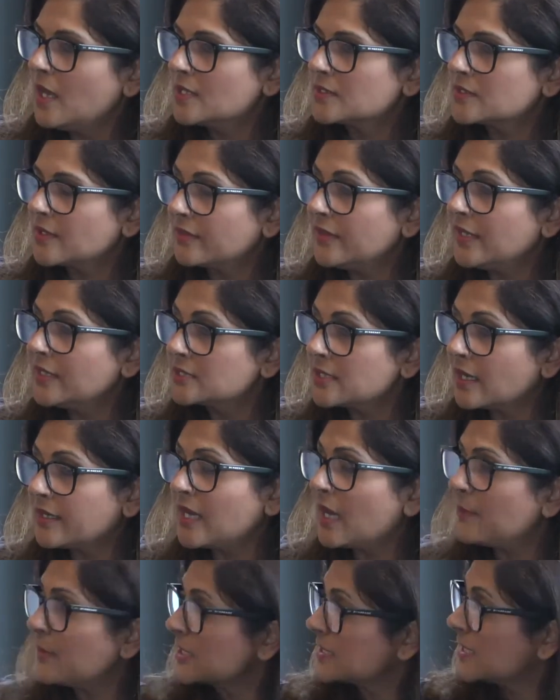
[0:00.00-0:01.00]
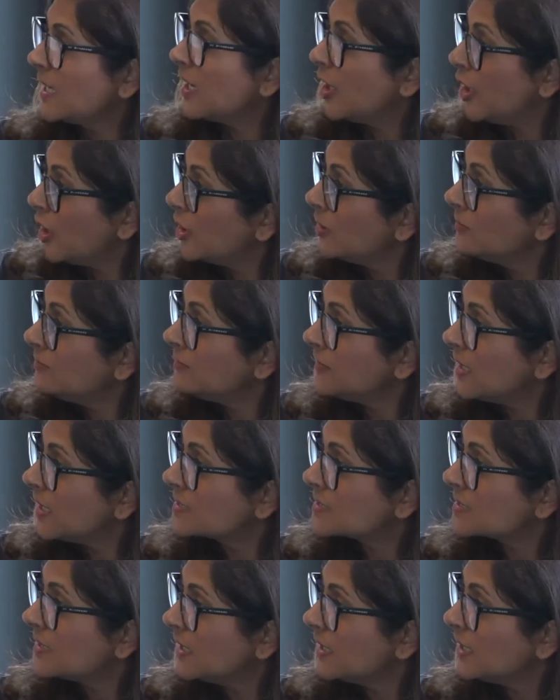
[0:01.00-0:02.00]
So I think dynamics at home
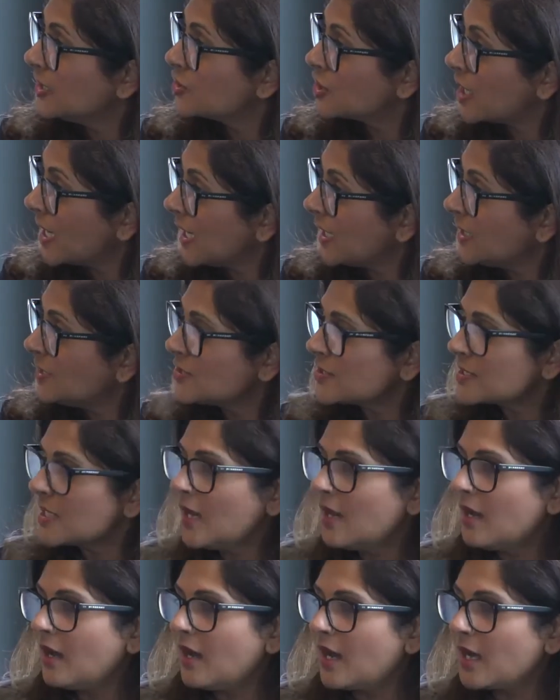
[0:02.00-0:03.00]
has certainly changed. Yeah.